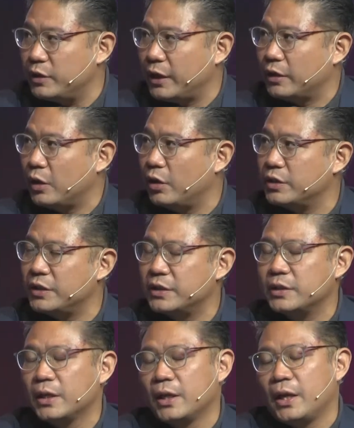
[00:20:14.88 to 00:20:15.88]

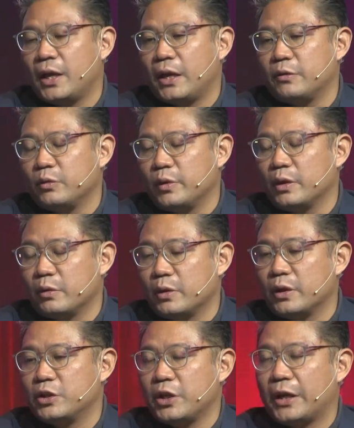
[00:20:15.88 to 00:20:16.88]
technologies and really
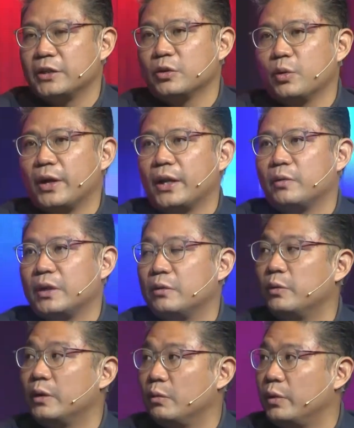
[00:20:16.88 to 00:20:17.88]
change the way that we
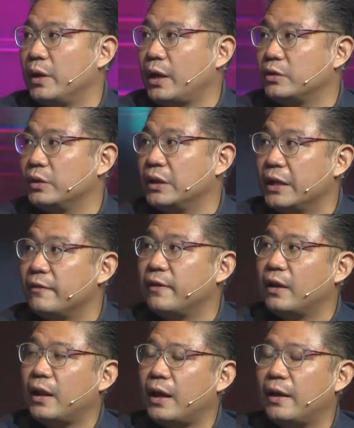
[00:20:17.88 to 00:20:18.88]
actually live
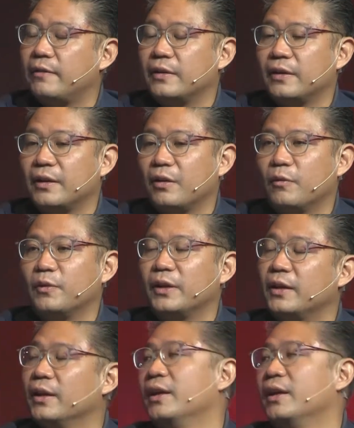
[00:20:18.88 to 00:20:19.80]
our life, and hopefully